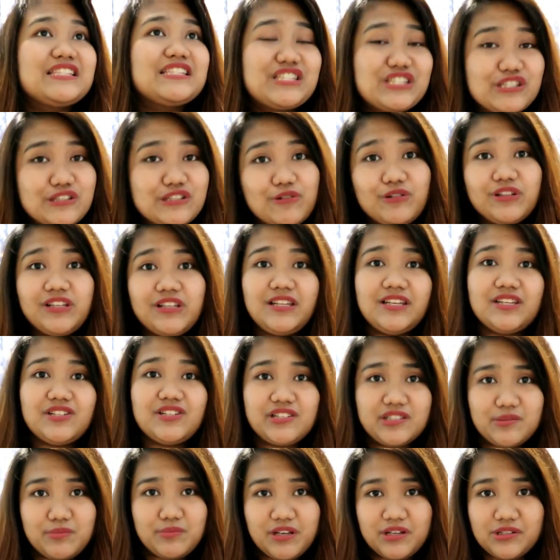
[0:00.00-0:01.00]
so
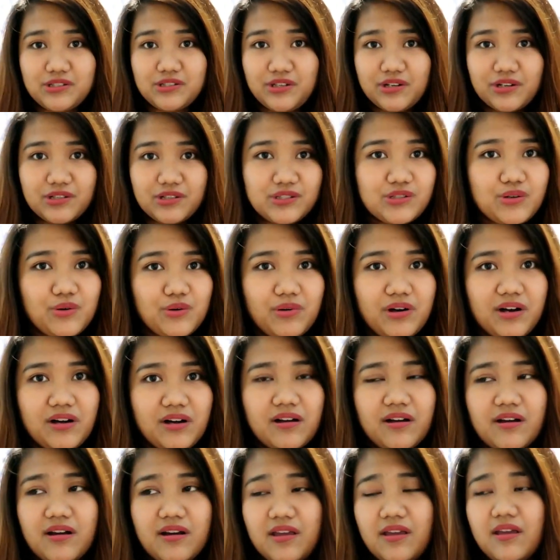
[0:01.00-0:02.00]
delicious because you're so
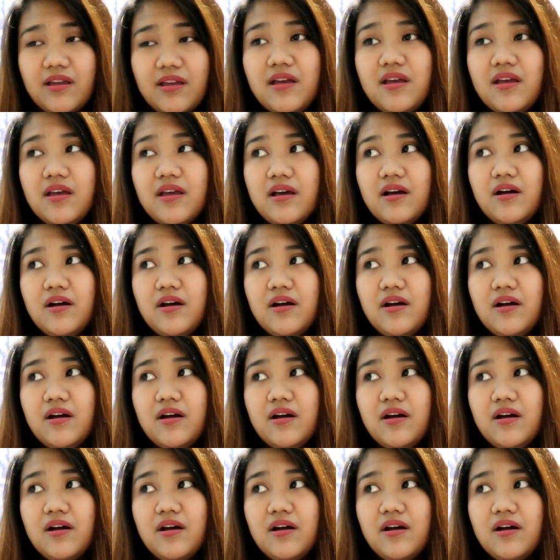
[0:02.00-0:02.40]
hungry.